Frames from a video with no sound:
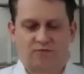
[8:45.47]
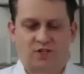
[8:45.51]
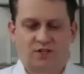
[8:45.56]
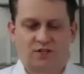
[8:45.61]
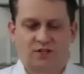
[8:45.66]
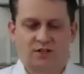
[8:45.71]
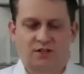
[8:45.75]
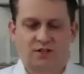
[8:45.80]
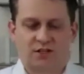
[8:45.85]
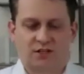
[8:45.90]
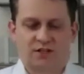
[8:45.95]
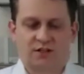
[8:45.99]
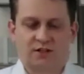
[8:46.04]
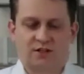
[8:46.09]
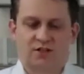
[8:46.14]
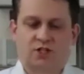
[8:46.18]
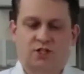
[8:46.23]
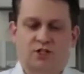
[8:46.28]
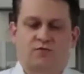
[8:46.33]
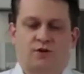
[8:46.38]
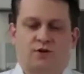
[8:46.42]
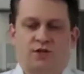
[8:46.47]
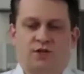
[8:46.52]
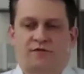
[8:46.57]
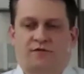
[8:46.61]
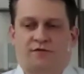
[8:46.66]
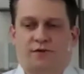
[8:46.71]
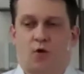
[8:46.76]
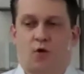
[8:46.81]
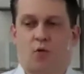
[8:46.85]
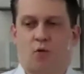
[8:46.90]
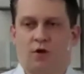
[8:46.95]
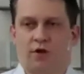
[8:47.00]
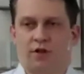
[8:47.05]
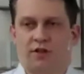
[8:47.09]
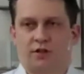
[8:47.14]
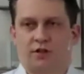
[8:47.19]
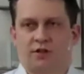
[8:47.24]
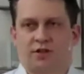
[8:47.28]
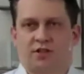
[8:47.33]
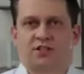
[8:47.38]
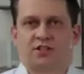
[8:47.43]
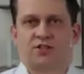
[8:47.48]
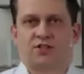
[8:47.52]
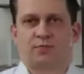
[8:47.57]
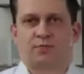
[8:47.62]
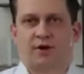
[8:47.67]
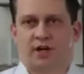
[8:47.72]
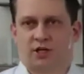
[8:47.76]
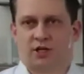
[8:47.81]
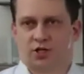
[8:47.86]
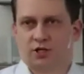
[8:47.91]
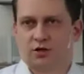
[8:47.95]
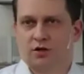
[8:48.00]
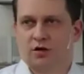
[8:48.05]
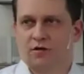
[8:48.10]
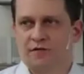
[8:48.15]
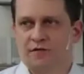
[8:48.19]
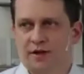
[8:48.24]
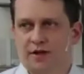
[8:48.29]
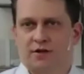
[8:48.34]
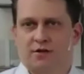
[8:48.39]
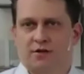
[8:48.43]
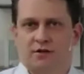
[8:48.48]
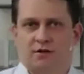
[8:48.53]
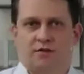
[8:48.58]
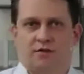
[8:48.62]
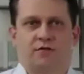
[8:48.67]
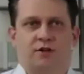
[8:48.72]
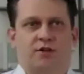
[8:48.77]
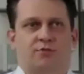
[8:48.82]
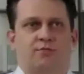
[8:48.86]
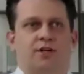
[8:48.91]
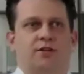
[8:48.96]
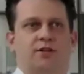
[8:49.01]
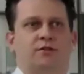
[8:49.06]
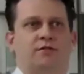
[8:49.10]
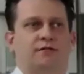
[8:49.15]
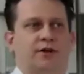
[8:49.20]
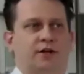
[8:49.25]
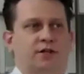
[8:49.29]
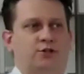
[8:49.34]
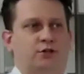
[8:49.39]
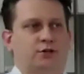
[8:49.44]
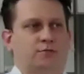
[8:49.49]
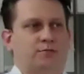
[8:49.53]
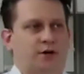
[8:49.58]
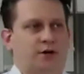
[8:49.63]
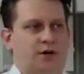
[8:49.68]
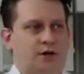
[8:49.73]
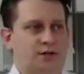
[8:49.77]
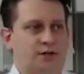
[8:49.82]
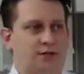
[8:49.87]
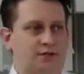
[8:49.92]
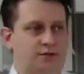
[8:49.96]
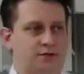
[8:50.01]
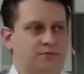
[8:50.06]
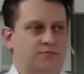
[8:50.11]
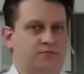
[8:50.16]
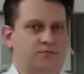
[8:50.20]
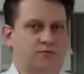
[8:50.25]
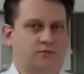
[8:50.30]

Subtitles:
that deals with quality inspection of additively manufactured parts.